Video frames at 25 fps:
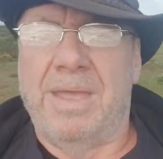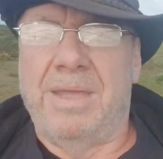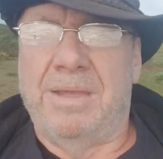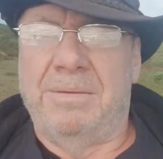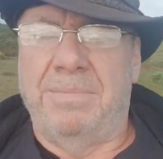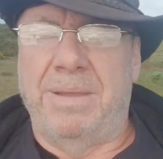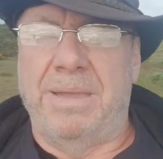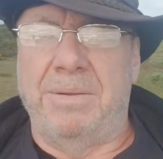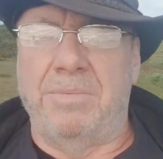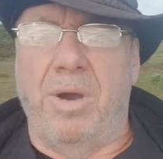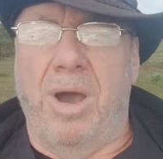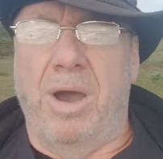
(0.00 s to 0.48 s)

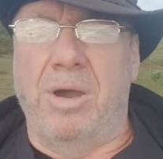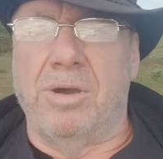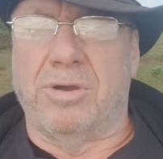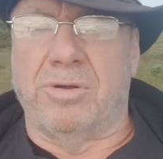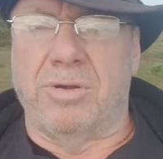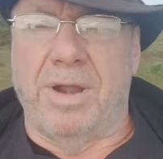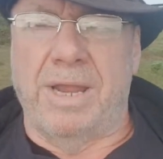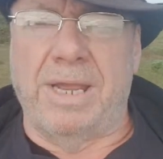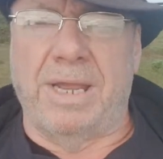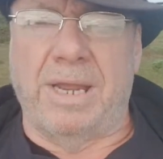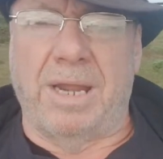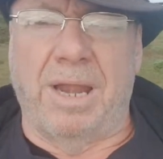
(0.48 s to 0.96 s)
Meanwhile,
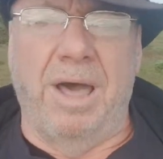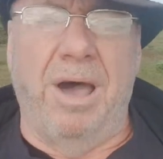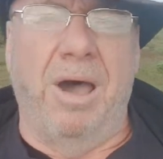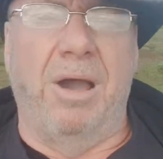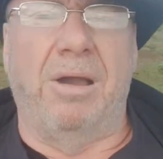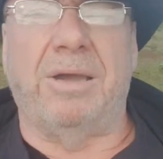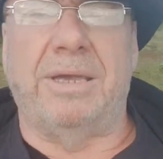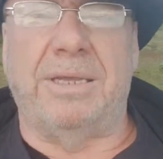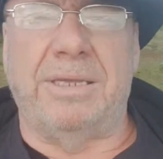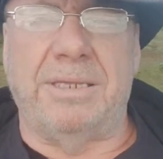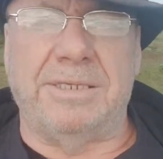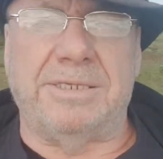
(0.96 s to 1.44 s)
Greg
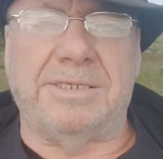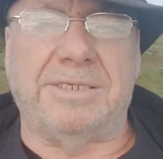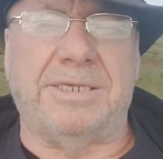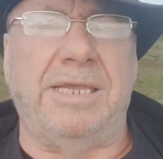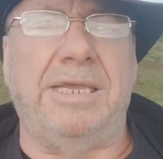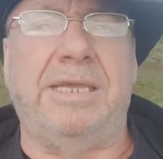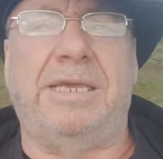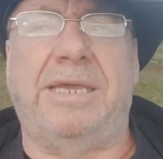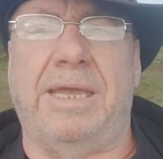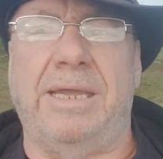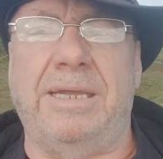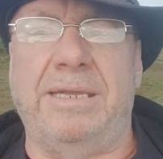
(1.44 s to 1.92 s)
Clark
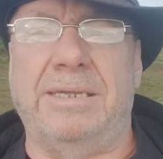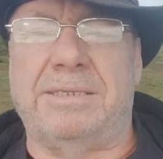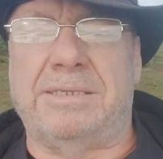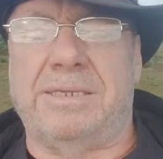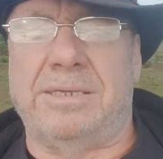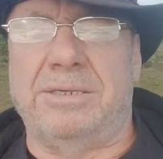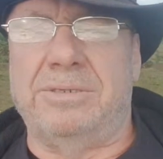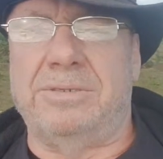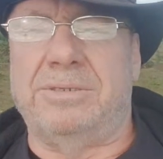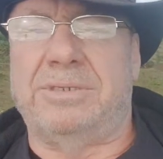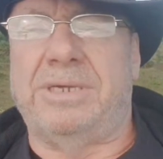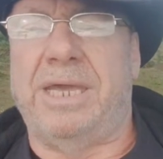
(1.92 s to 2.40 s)
seeking
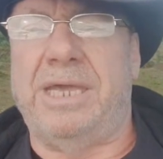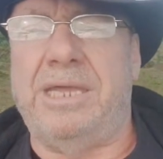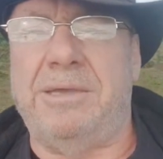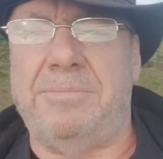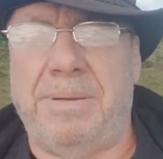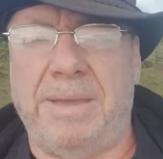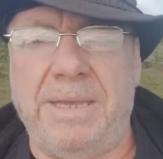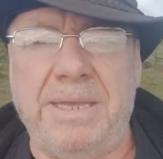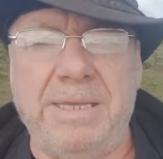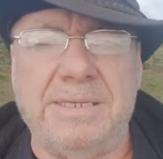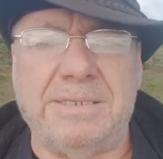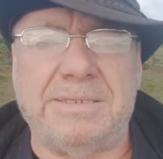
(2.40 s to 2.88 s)
to keep
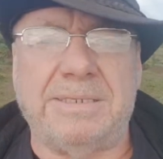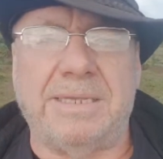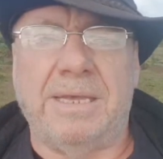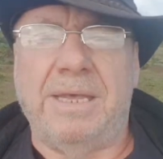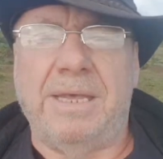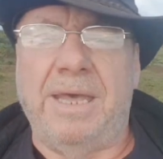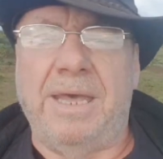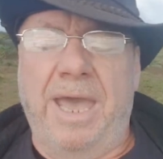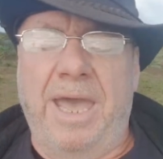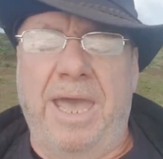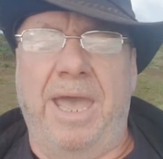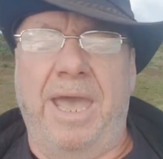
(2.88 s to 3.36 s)
his
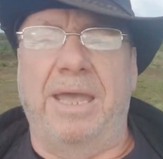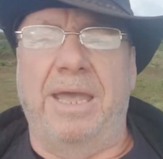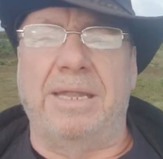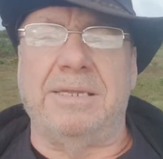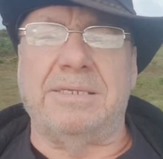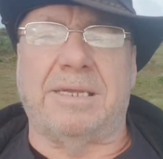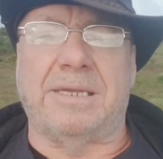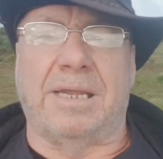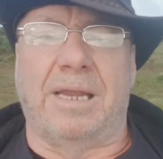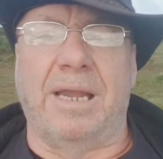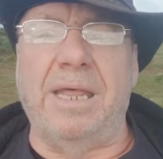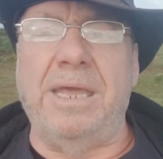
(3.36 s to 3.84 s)

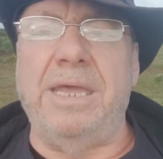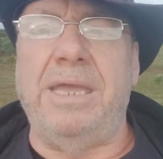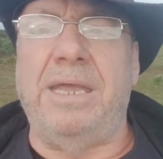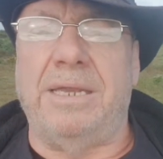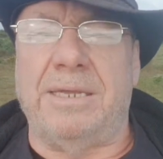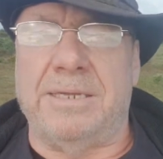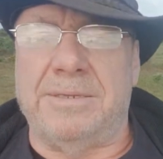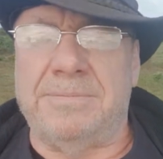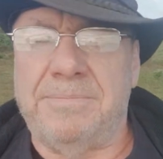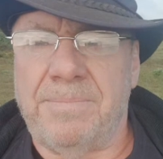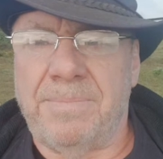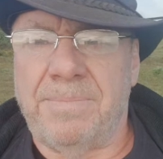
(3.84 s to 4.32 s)
hands
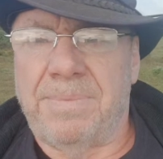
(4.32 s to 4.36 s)
clean